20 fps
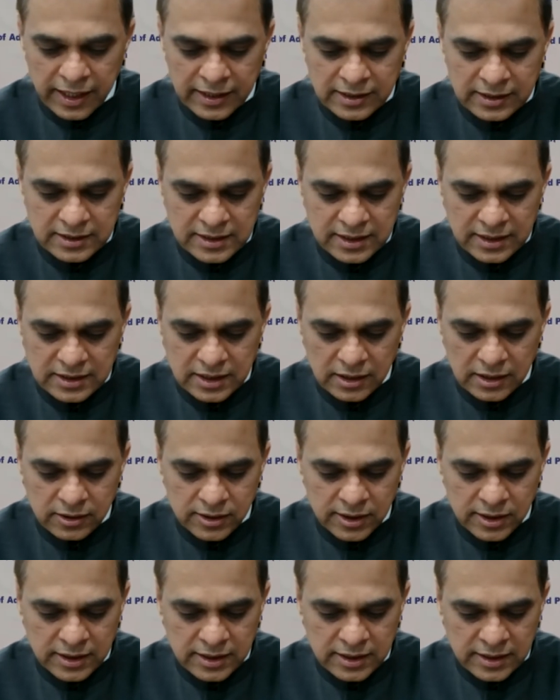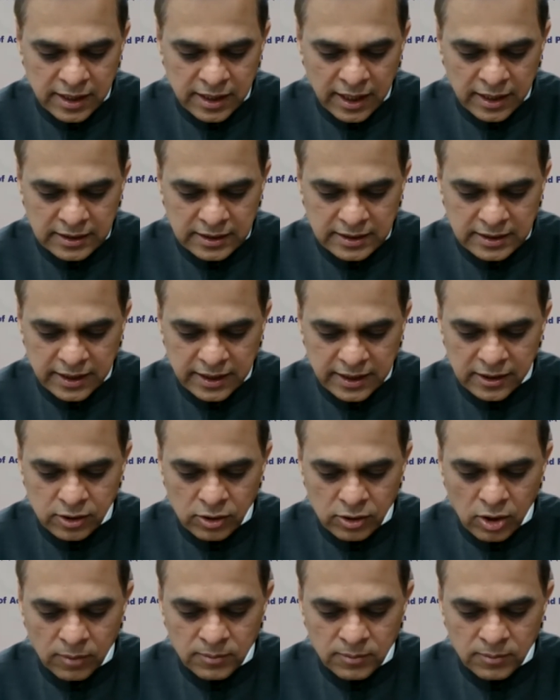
and 698